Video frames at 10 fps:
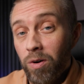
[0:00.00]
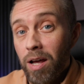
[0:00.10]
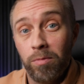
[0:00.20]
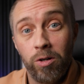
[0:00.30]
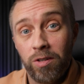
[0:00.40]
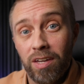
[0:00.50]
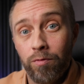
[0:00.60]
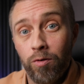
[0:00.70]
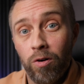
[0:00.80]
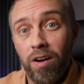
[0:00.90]
what I'm looking
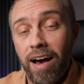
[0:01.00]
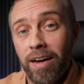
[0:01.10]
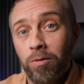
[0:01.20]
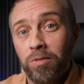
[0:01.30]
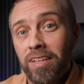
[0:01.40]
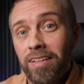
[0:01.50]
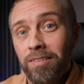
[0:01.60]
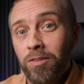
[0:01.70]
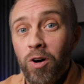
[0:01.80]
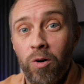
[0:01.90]
for. I don't
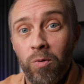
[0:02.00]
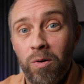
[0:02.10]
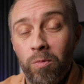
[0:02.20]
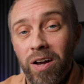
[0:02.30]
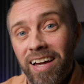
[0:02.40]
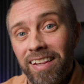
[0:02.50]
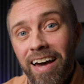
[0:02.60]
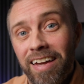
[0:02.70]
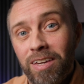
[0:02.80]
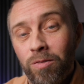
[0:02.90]
know what I
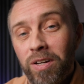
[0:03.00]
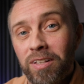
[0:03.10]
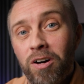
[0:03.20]
like when it